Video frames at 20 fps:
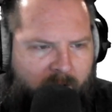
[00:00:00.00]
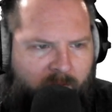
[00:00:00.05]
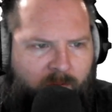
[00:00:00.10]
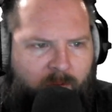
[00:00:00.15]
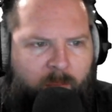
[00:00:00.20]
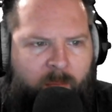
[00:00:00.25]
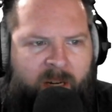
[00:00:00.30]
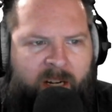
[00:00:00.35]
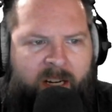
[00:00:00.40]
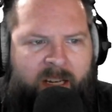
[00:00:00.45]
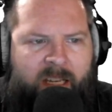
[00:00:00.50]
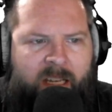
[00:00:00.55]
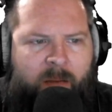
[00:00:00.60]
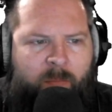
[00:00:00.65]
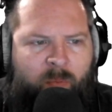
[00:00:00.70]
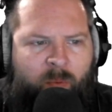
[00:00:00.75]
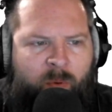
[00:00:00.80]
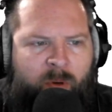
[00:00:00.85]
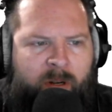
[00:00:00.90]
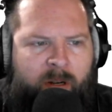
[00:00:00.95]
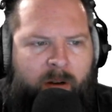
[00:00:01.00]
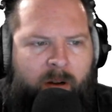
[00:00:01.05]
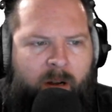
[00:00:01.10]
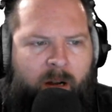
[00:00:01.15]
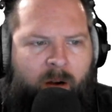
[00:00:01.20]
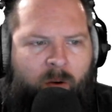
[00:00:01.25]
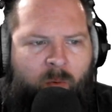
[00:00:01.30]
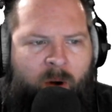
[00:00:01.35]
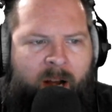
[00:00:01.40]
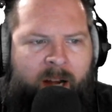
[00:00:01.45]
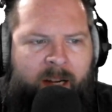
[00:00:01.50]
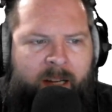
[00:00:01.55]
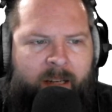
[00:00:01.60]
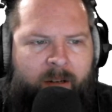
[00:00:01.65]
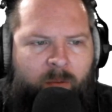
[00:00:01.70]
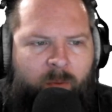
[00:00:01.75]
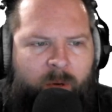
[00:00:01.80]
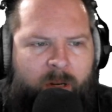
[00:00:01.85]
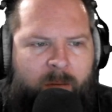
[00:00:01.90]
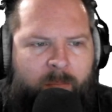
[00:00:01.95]
for me to keep
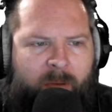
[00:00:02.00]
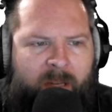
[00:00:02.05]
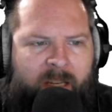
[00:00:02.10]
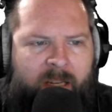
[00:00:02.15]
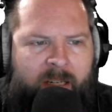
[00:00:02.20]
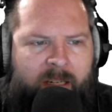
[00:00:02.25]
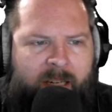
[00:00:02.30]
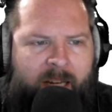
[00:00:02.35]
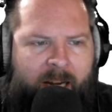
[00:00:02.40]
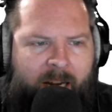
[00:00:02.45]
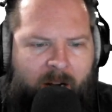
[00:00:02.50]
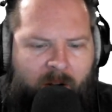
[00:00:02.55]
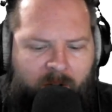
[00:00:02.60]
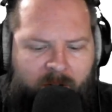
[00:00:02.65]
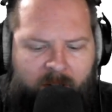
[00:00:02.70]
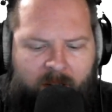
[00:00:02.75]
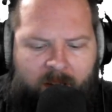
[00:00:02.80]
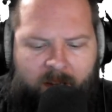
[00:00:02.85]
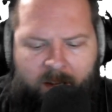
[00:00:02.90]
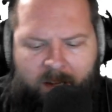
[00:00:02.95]
writing repeat count.